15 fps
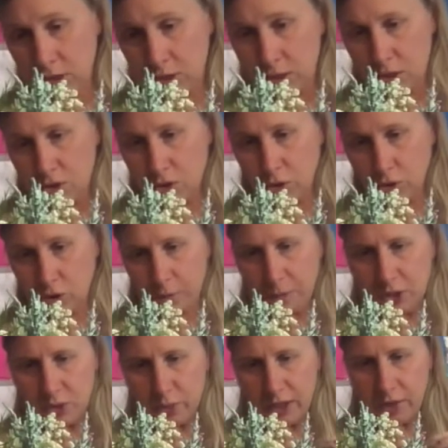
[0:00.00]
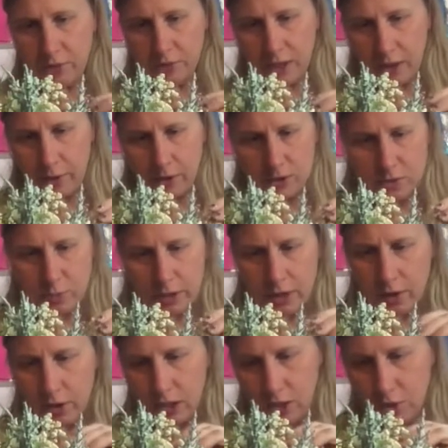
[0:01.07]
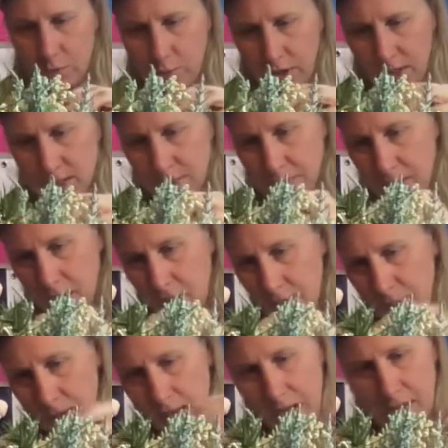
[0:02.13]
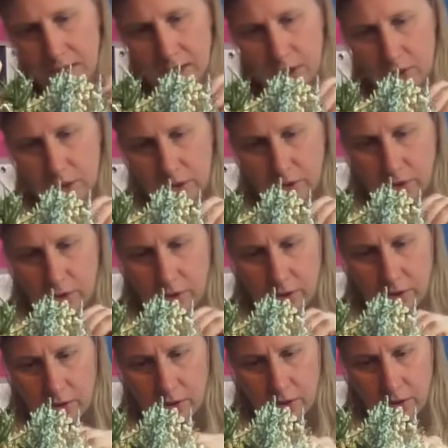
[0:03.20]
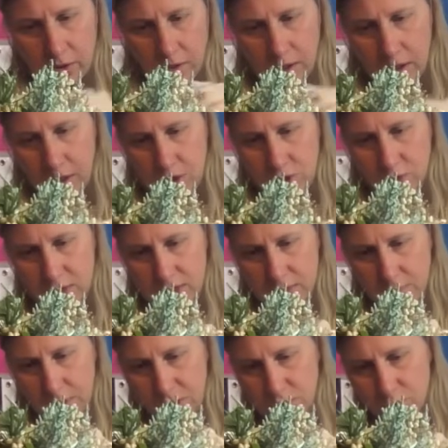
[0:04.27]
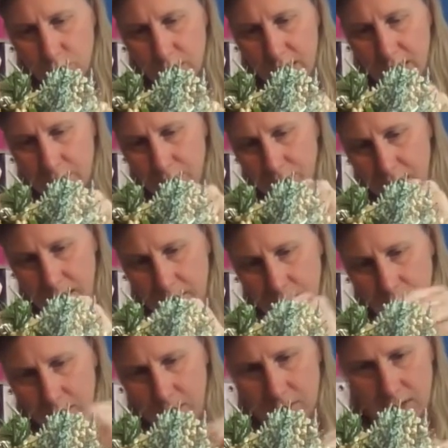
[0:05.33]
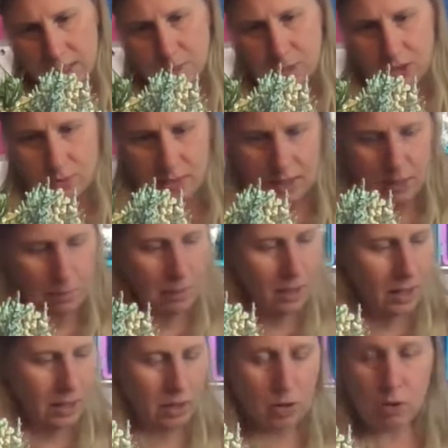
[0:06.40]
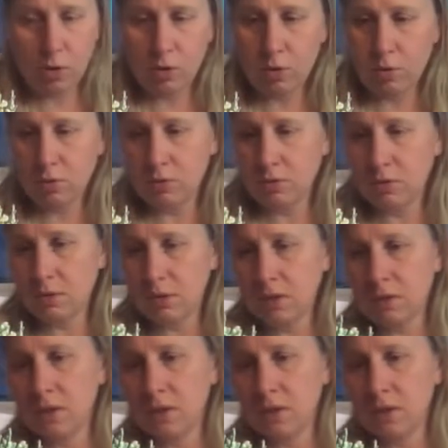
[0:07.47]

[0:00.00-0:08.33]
So look between flowers. Where can you break something up by adding a little interest between flowers, between the pine cones?